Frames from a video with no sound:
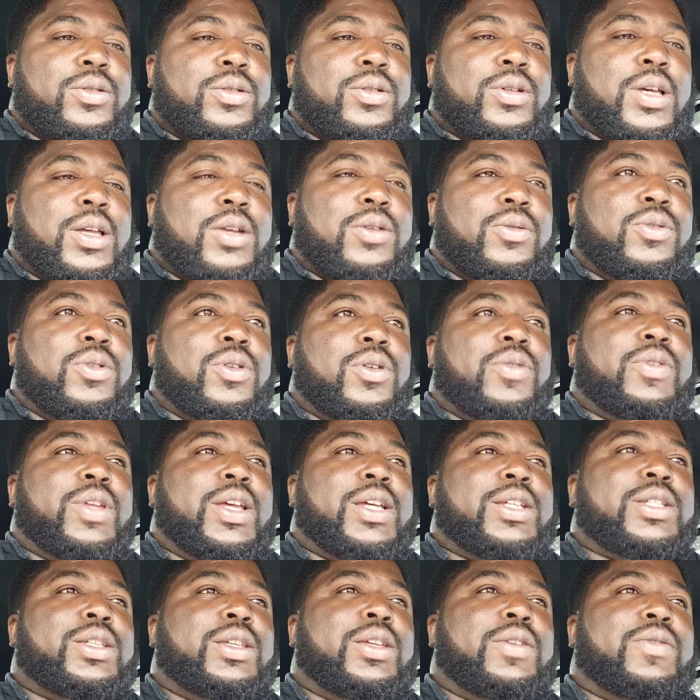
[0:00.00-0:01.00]
I don't know if
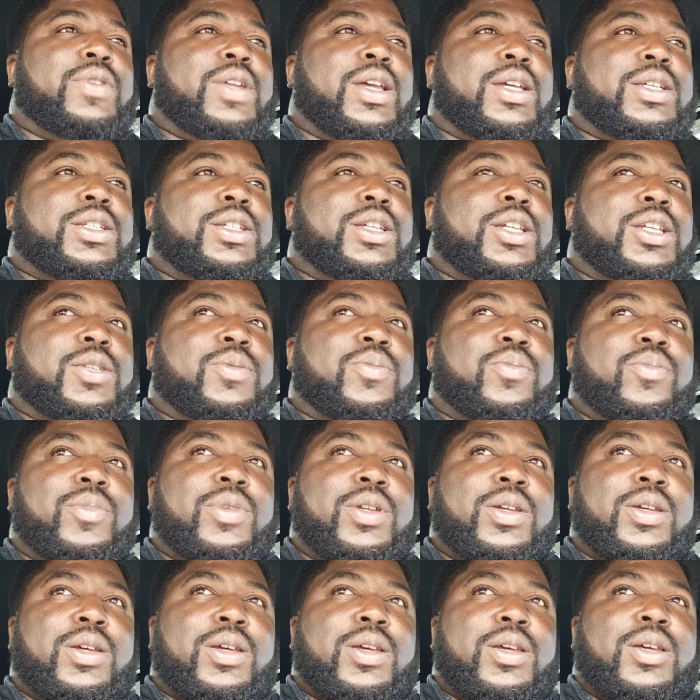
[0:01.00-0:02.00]
that's just
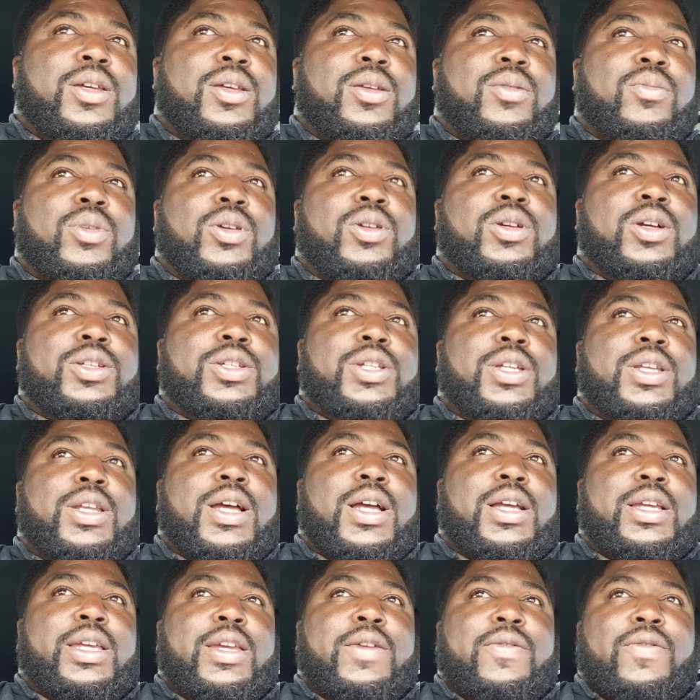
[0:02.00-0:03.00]
because you're
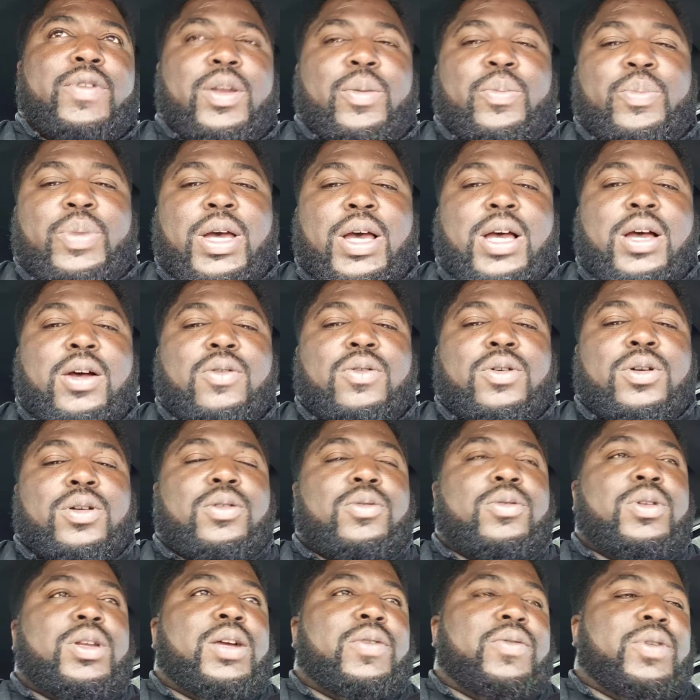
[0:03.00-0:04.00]
not giving it power or
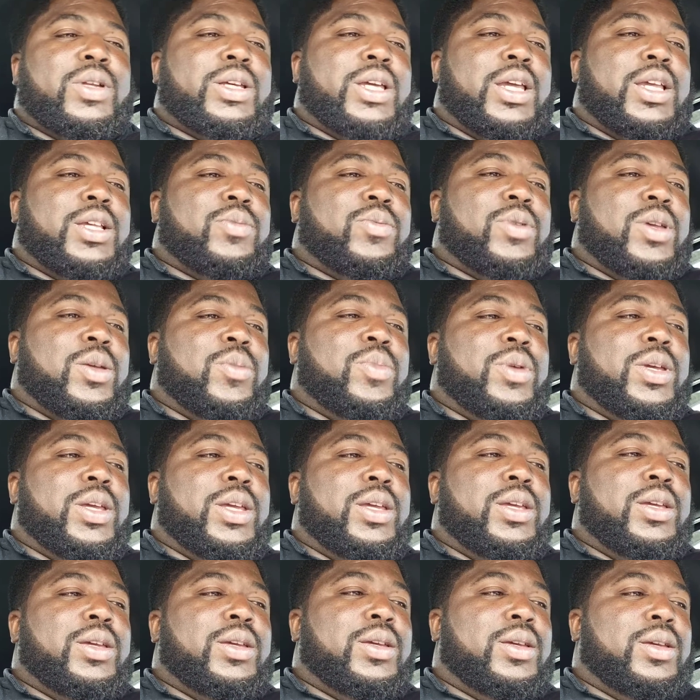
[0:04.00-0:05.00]
whatever the case may
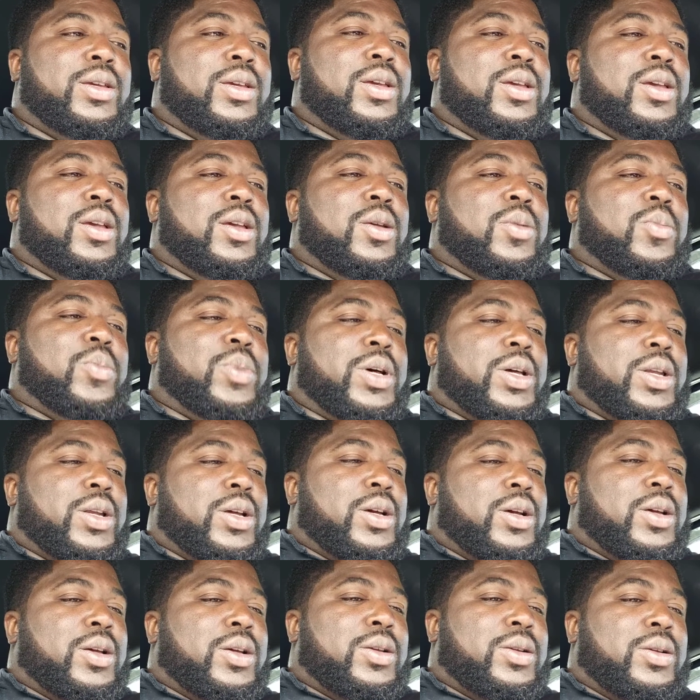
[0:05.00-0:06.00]
be, but
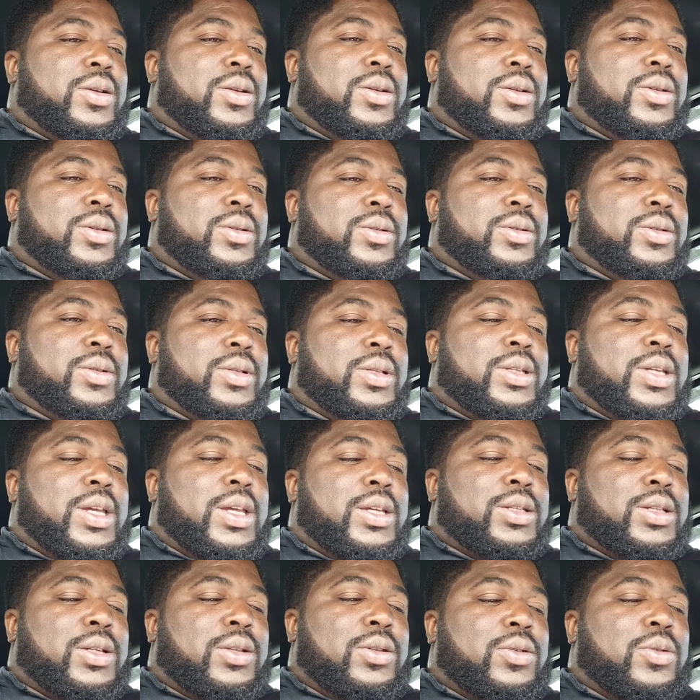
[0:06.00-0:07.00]
it
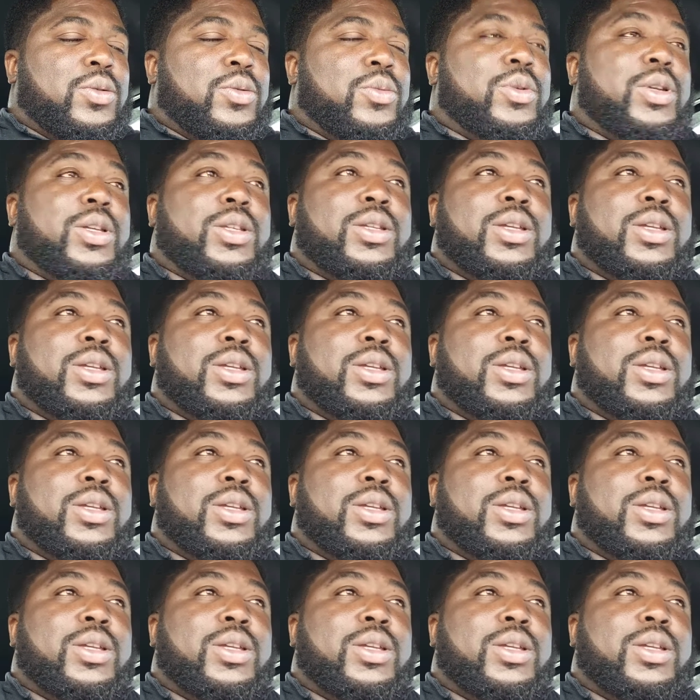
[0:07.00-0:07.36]
takes a little